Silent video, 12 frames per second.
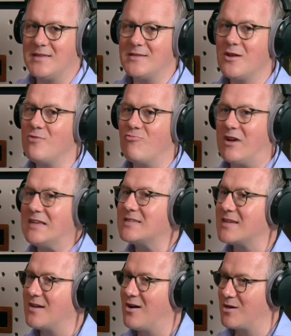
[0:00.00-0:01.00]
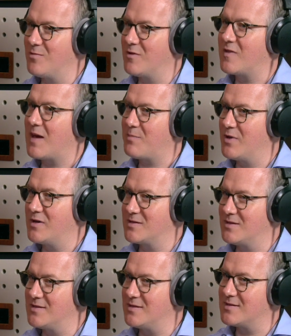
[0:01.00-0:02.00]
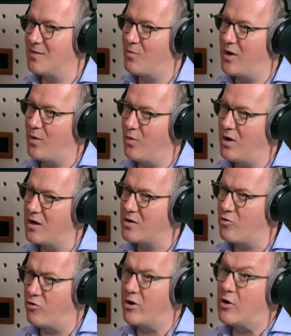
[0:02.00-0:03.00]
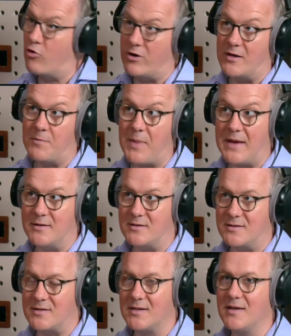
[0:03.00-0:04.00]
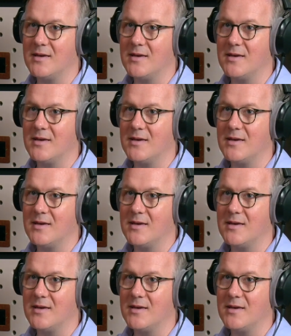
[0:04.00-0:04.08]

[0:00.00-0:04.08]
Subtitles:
no realistic argument that person is in some way at work or independent